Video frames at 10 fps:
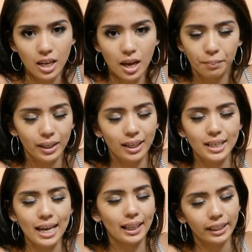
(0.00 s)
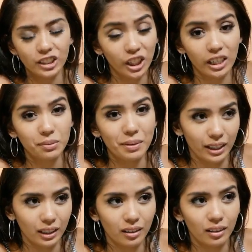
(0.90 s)
because I like to change my
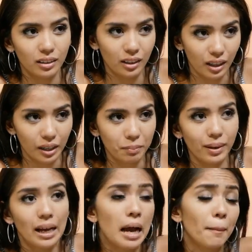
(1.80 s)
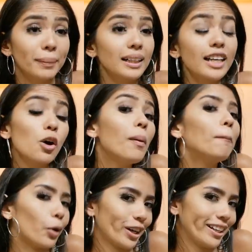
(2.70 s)
nail color a lot. Madali ako
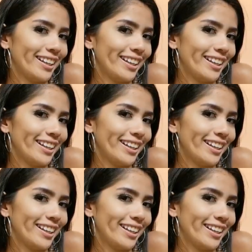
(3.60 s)
ma-bored.